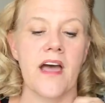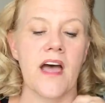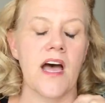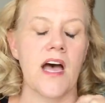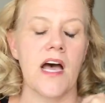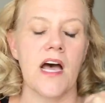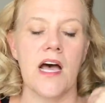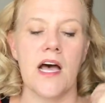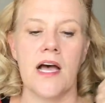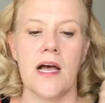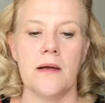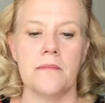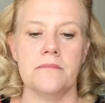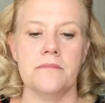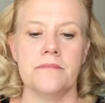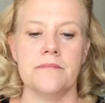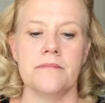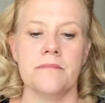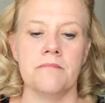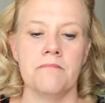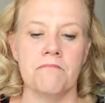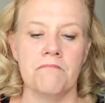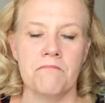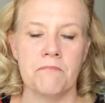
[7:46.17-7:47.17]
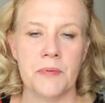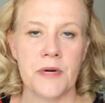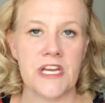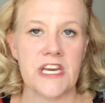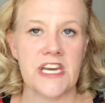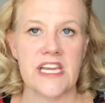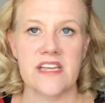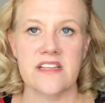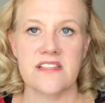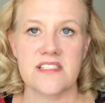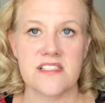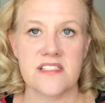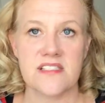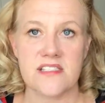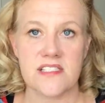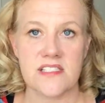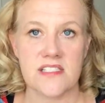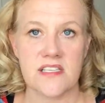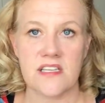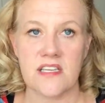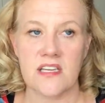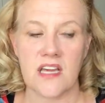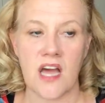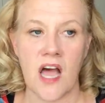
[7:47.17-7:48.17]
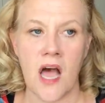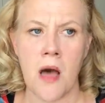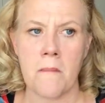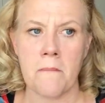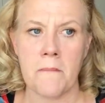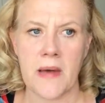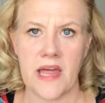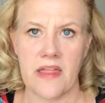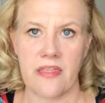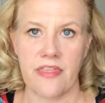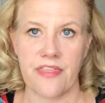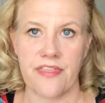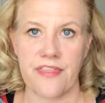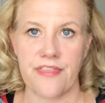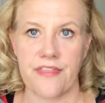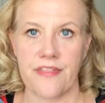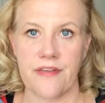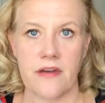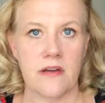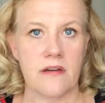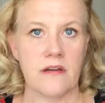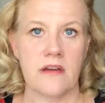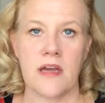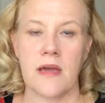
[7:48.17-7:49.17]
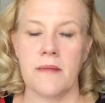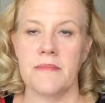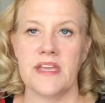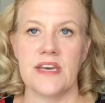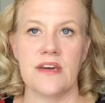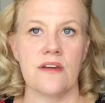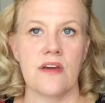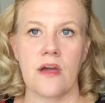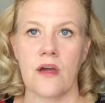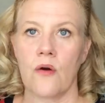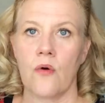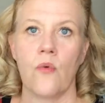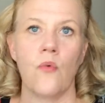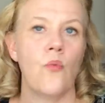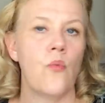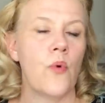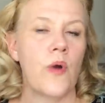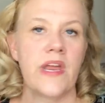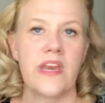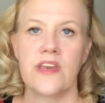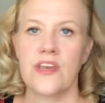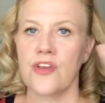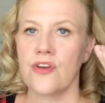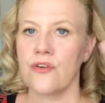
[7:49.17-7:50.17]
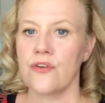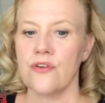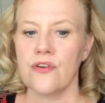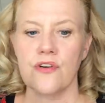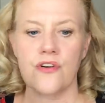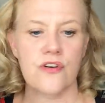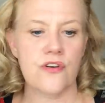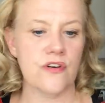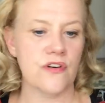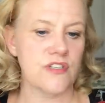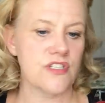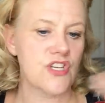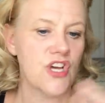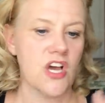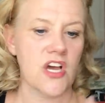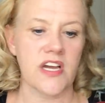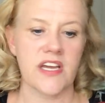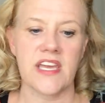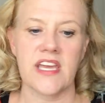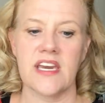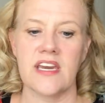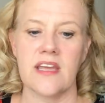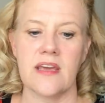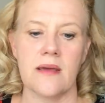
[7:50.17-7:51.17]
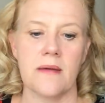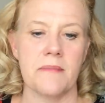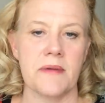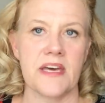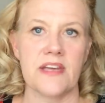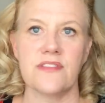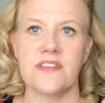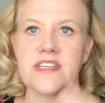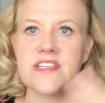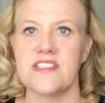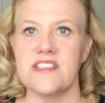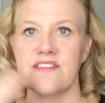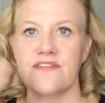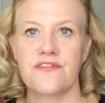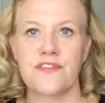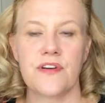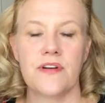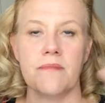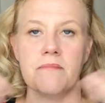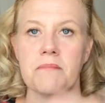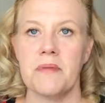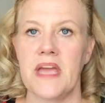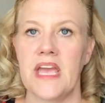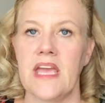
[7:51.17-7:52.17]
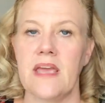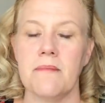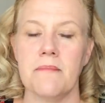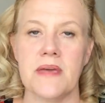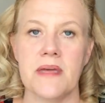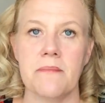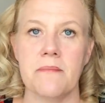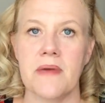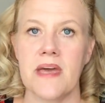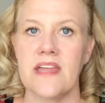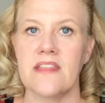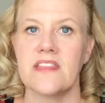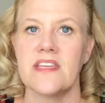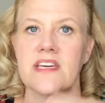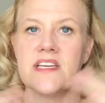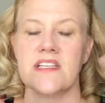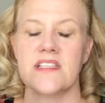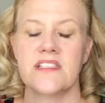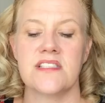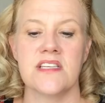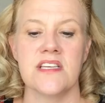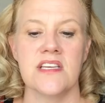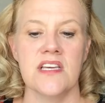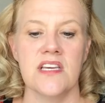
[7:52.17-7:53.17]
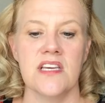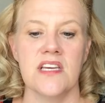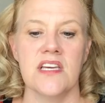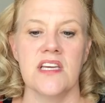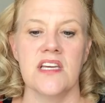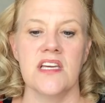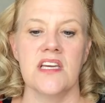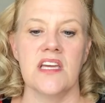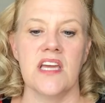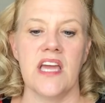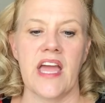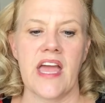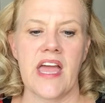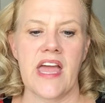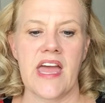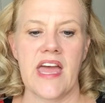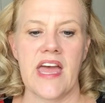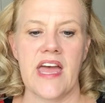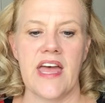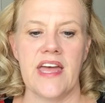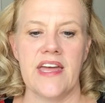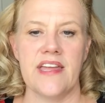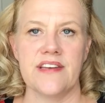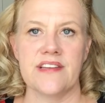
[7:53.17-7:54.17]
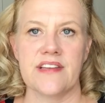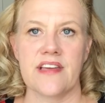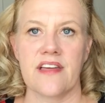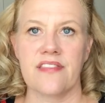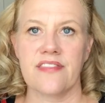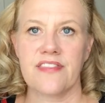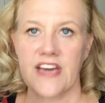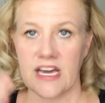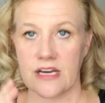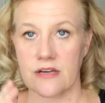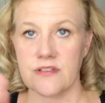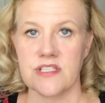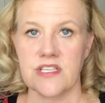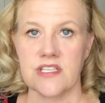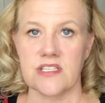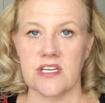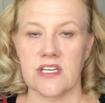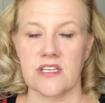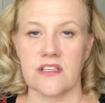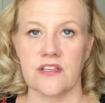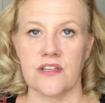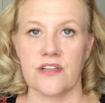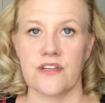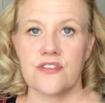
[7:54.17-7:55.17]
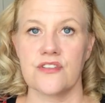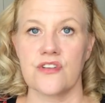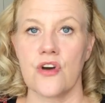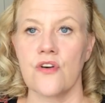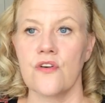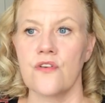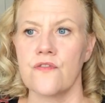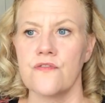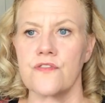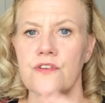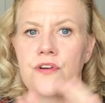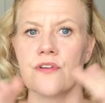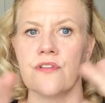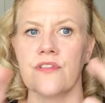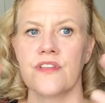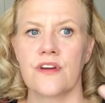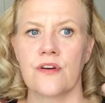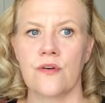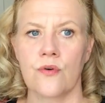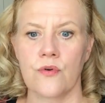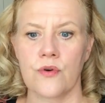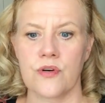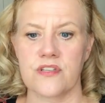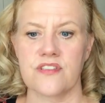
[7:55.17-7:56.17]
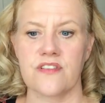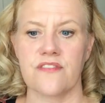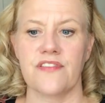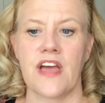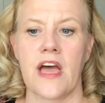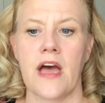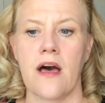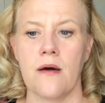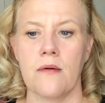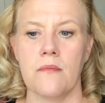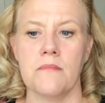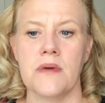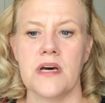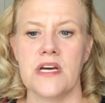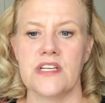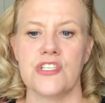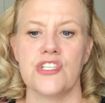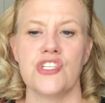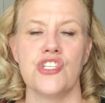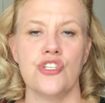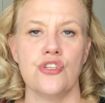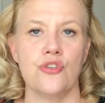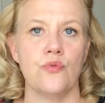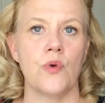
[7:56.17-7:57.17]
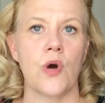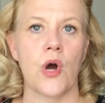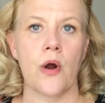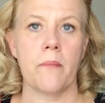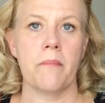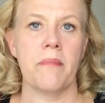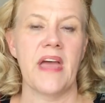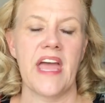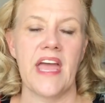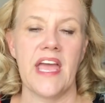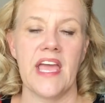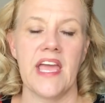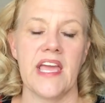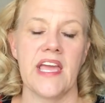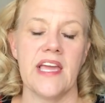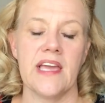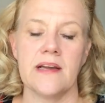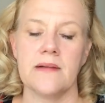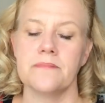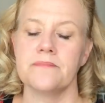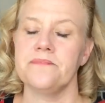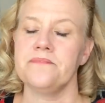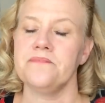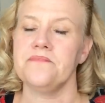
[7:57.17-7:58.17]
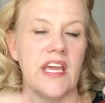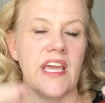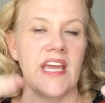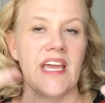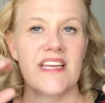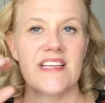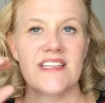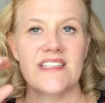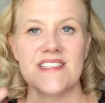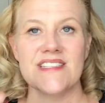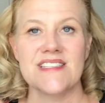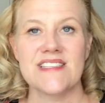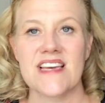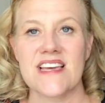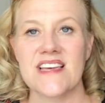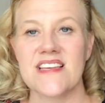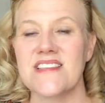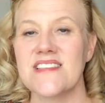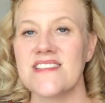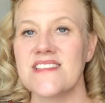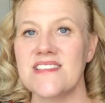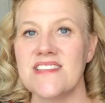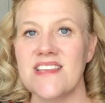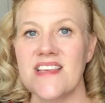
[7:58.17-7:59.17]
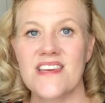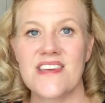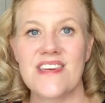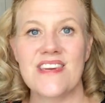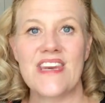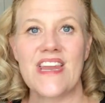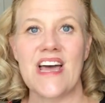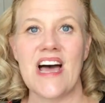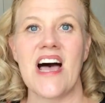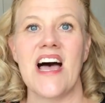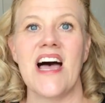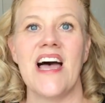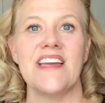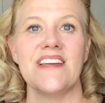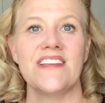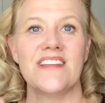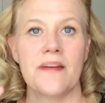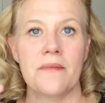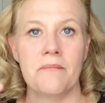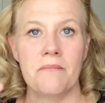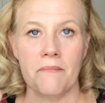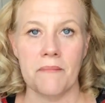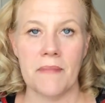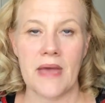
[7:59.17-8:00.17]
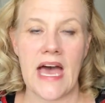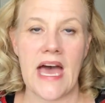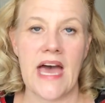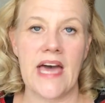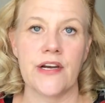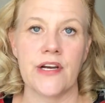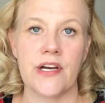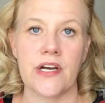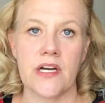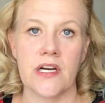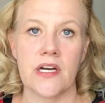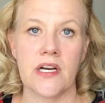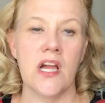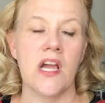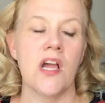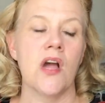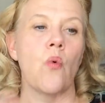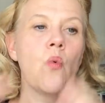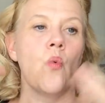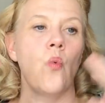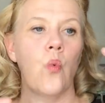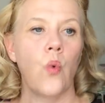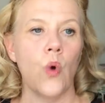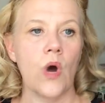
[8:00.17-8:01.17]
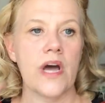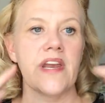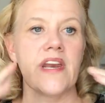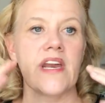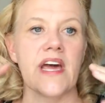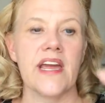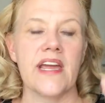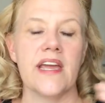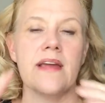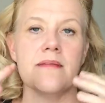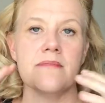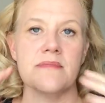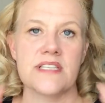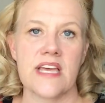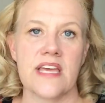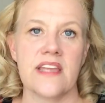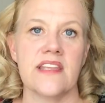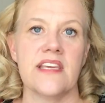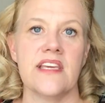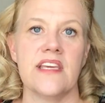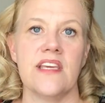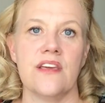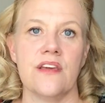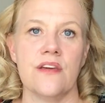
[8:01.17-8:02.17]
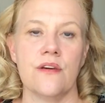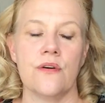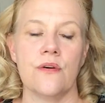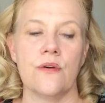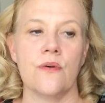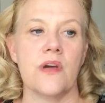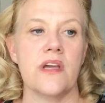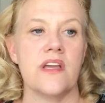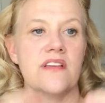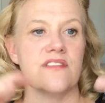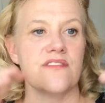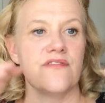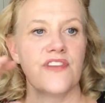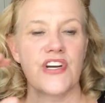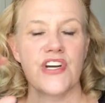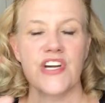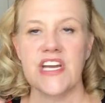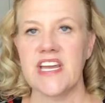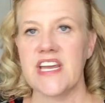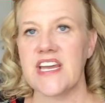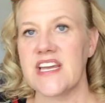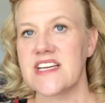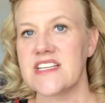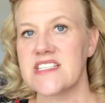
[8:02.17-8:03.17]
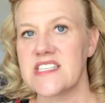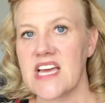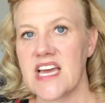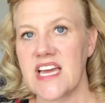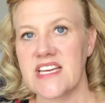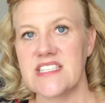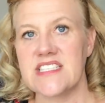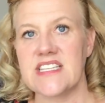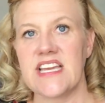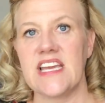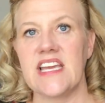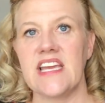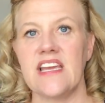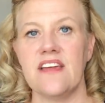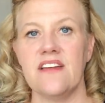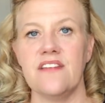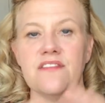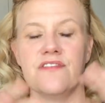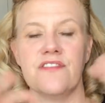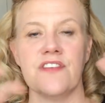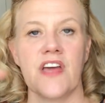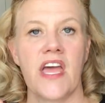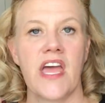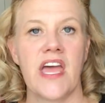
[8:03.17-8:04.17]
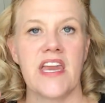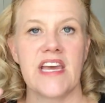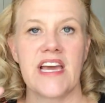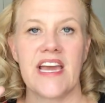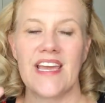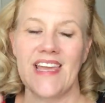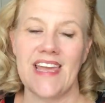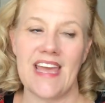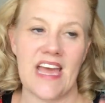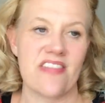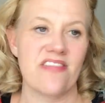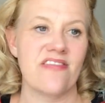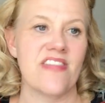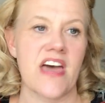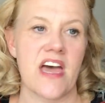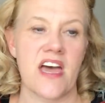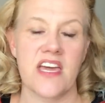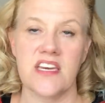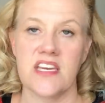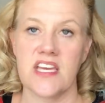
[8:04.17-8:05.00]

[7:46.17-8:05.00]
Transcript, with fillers: um, but it's a month i mean when you're talking about the different payment methods and a $1,000 over the course of how much you are paying, it does not matter. What I am telling you is very anti Dave, and I get that.